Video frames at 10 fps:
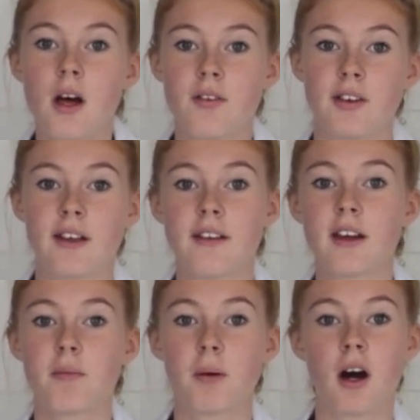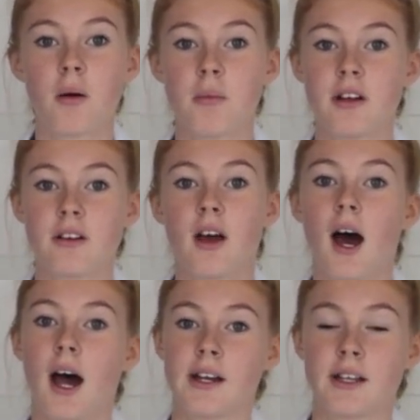For this experiment
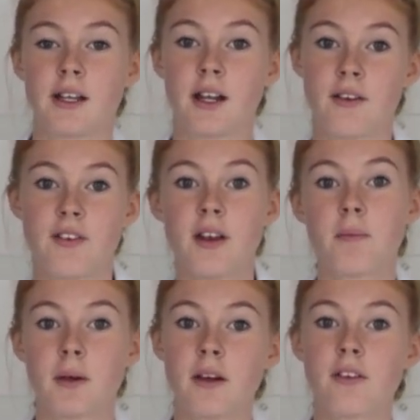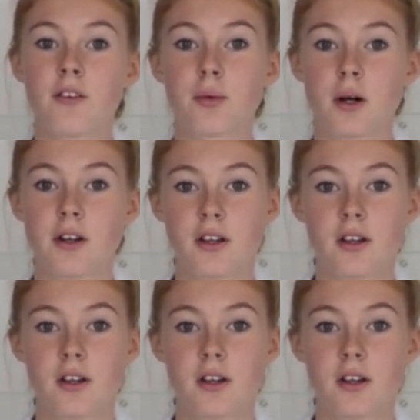I need a thin piece of wood.